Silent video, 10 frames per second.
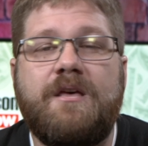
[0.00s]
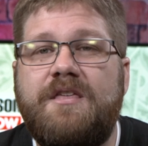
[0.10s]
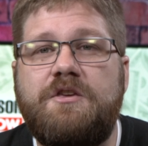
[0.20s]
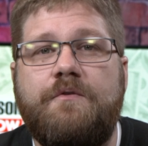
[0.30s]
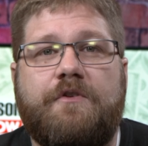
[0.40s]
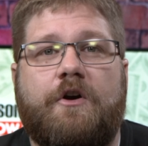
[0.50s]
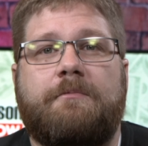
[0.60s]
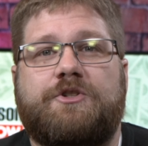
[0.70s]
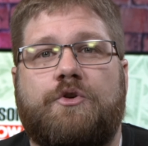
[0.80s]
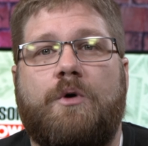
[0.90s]
Thank you very
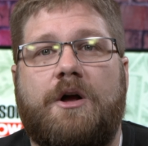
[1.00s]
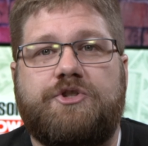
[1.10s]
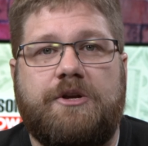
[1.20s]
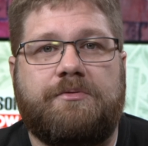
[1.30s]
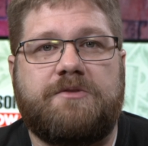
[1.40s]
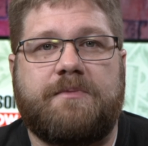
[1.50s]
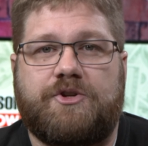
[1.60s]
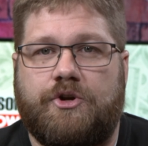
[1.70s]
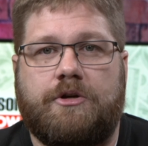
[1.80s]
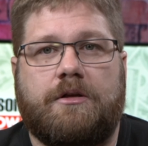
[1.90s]
much for watching. Please make
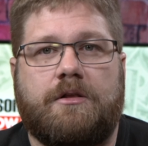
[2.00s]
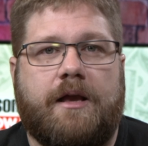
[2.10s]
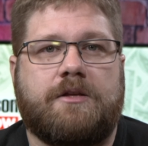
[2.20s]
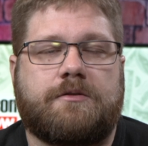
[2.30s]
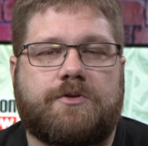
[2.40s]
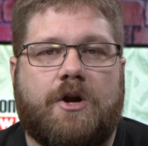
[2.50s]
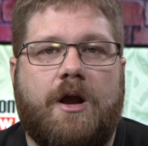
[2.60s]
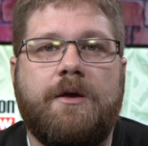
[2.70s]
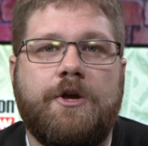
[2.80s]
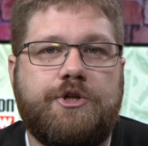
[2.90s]
sure you click like and
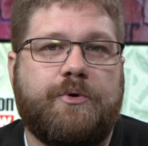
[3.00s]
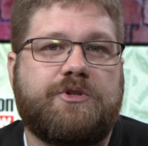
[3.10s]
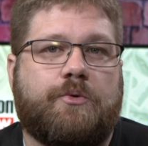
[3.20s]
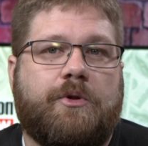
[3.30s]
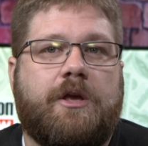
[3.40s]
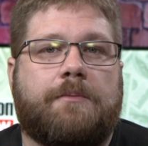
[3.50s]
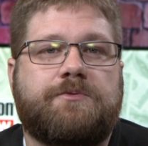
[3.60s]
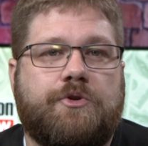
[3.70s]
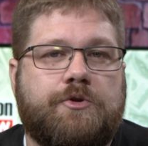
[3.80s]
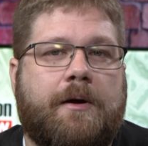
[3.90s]
subscribe. Doing so really
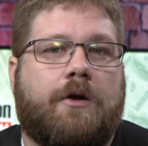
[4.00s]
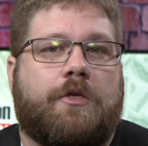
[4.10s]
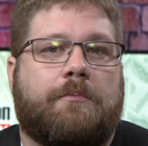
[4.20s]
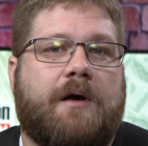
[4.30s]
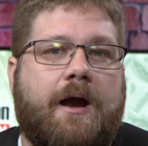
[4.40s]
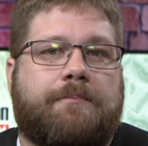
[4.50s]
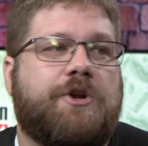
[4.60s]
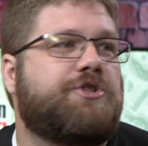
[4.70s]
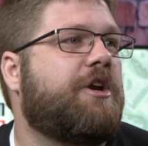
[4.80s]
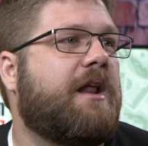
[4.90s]
helps the YouTube algorithm. I
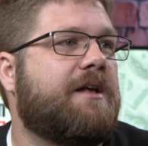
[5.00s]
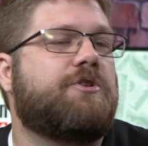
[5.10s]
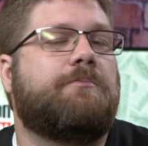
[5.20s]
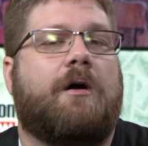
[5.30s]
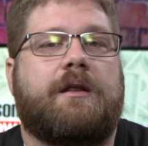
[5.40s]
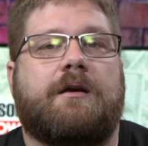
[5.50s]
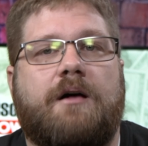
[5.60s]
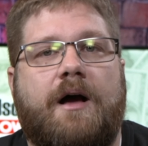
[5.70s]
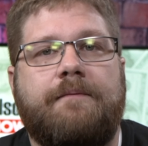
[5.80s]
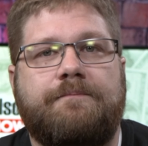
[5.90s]
appreciate it, as do Bonnie and
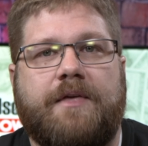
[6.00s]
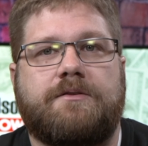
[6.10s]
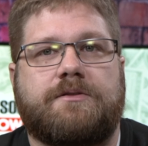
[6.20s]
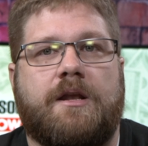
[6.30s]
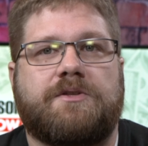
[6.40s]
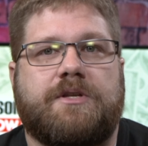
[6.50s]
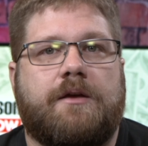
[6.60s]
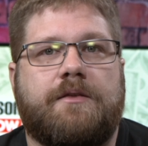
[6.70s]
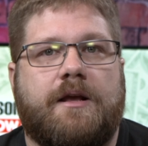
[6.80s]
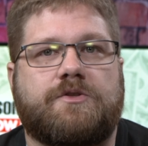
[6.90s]
Clyde. Thanks, and I'll see
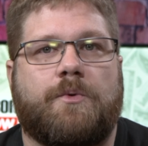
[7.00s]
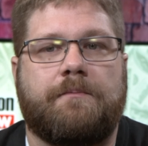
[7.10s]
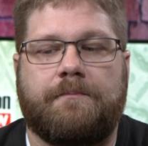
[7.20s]
you on the next one.